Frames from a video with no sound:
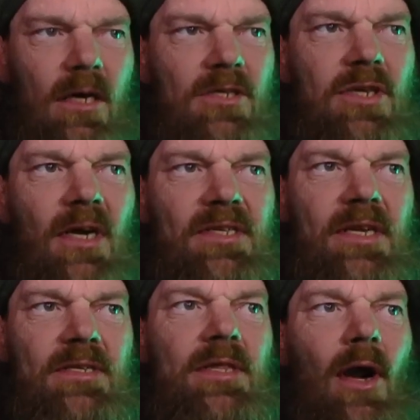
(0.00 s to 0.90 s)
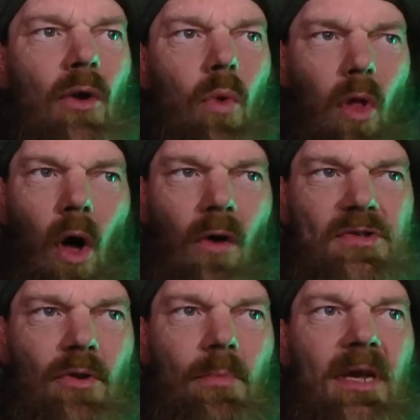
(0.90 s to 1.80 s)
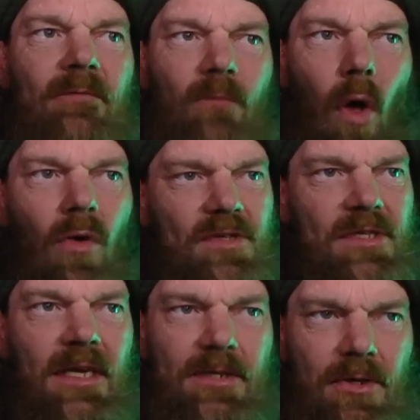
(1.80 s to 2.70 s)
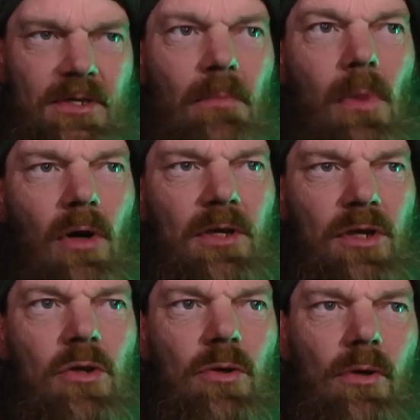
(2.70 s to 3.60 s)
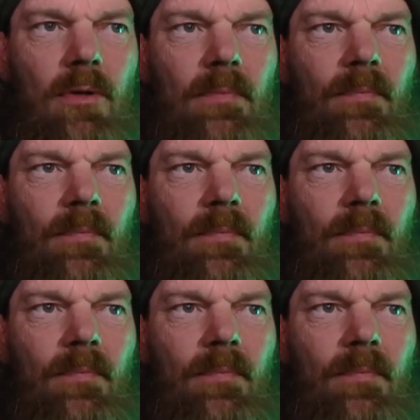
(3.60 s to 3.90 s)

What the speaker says: just as there will also be false teachers among you,